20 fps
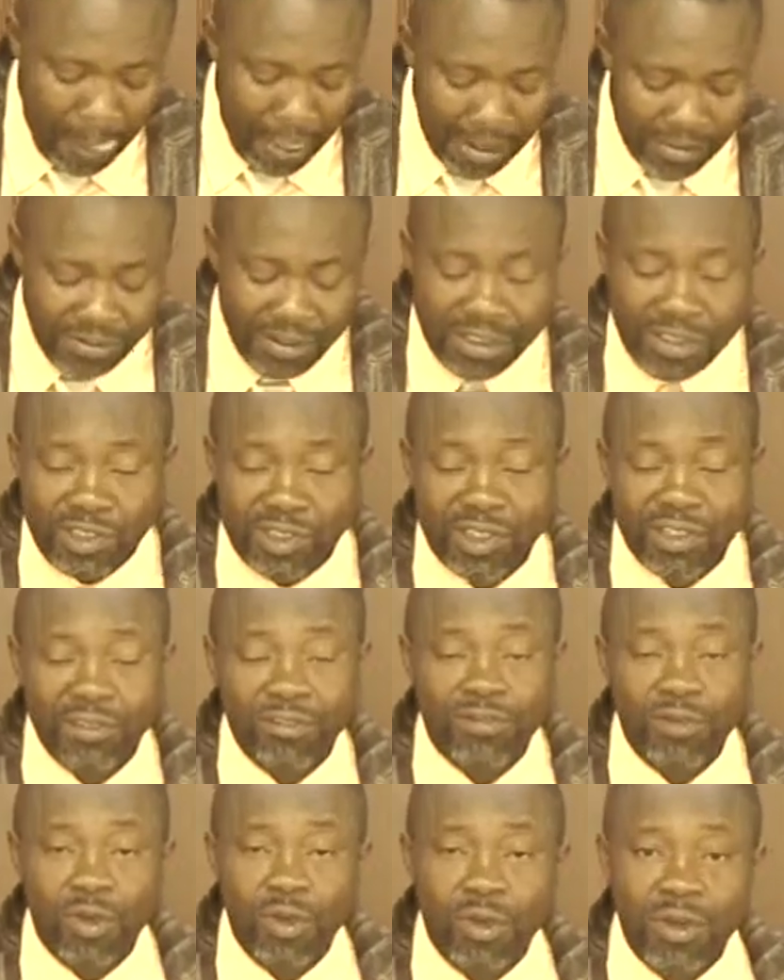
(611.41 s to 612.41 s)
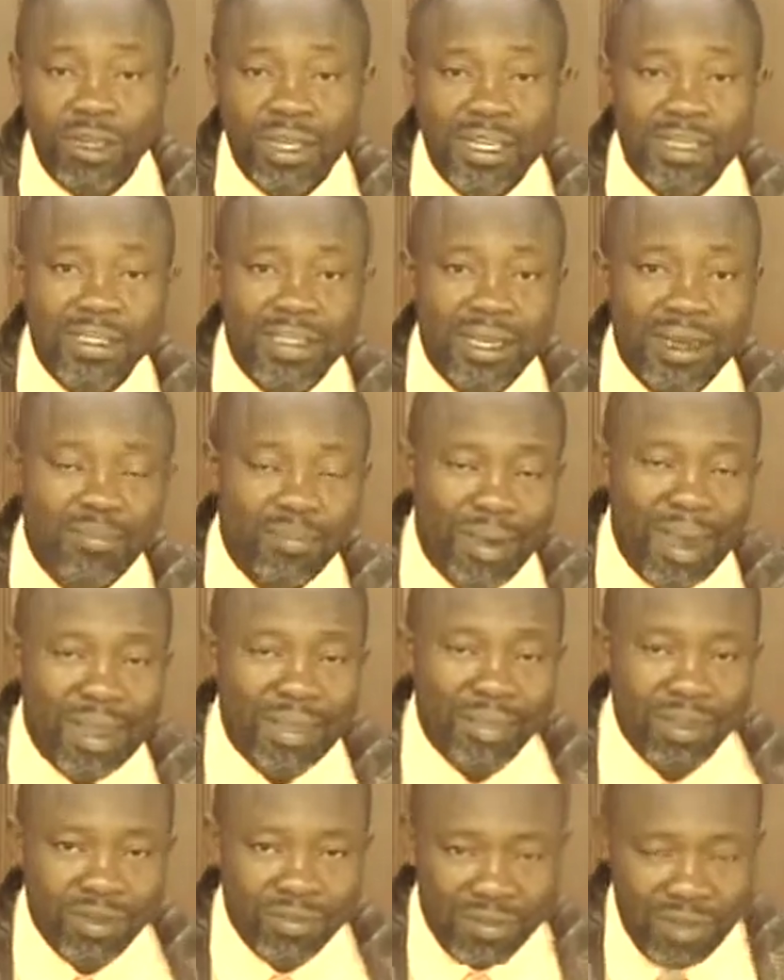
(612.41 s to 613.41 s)
Verse 34 is a
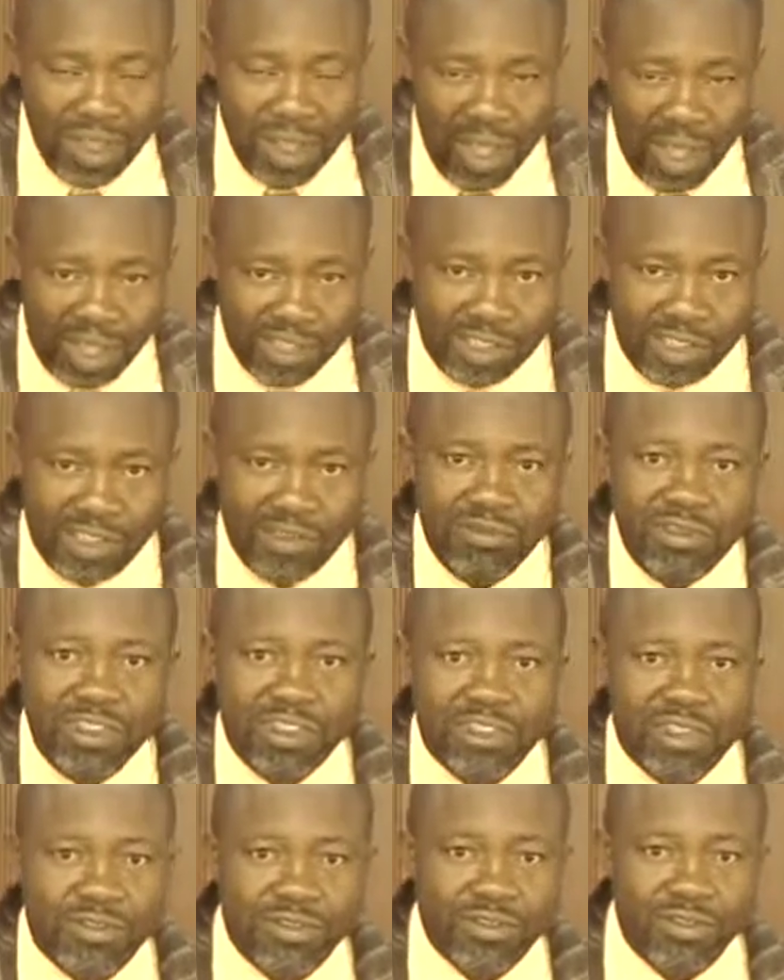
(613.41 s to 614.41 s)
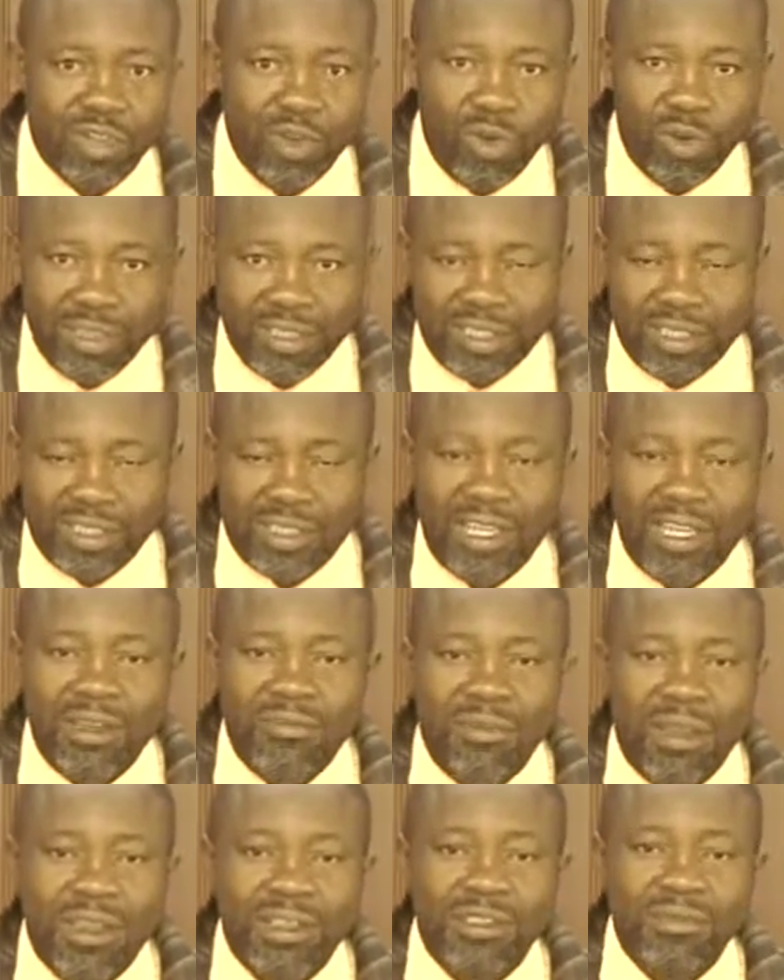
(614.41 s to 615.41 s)
part of a series of thought
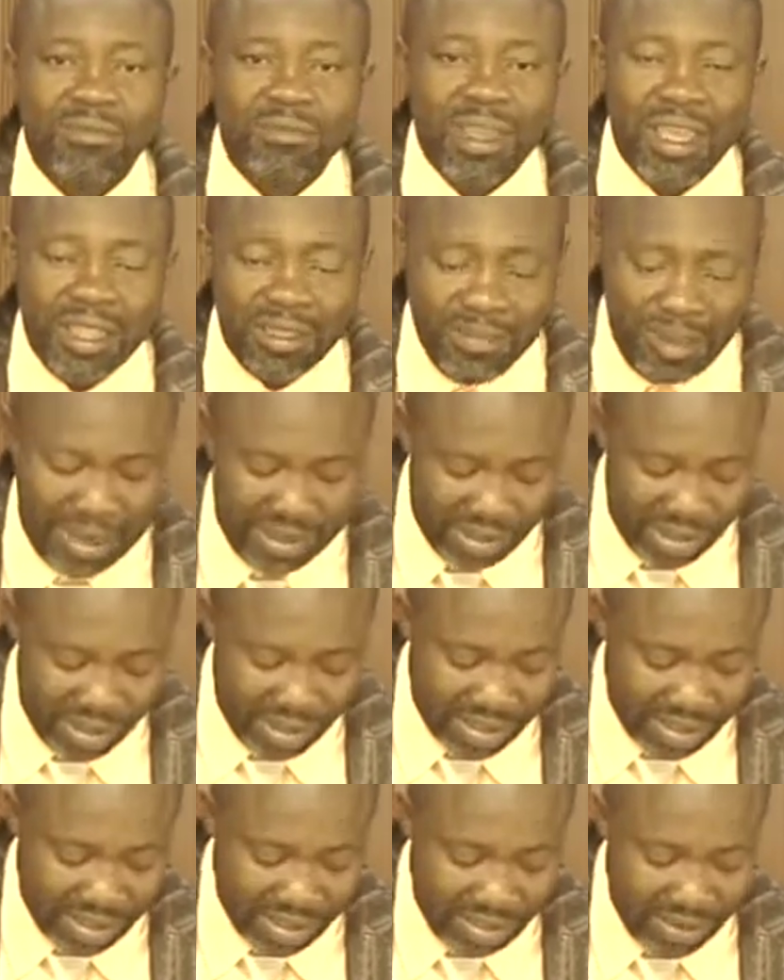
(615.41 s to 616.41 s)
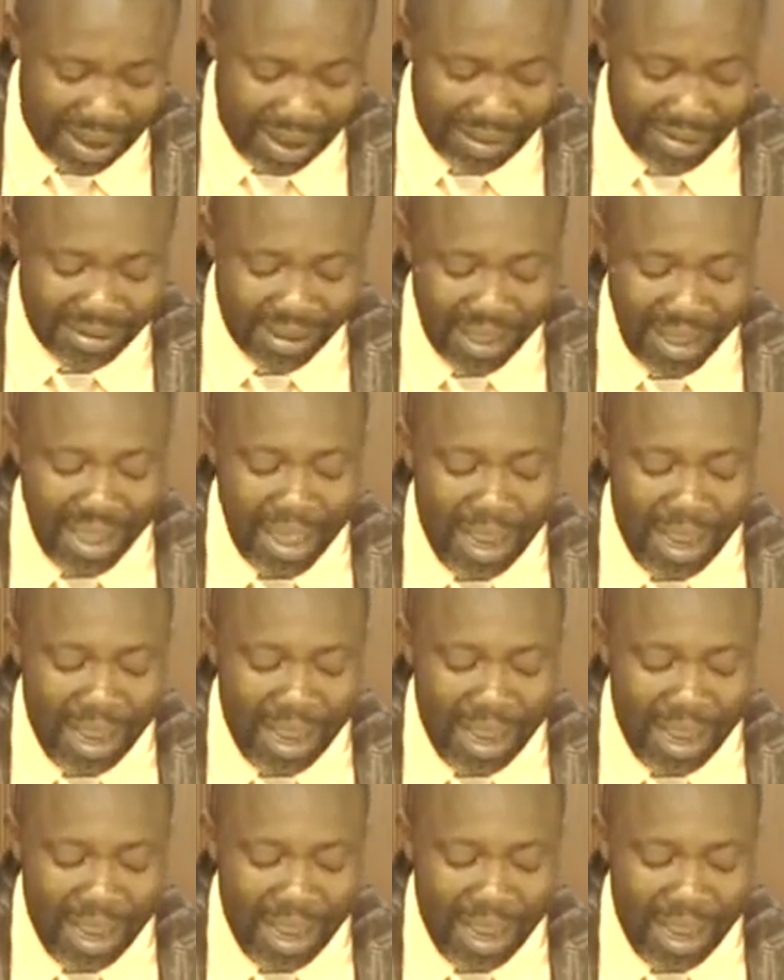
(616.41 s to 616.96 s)
statements made by Jesus Christ.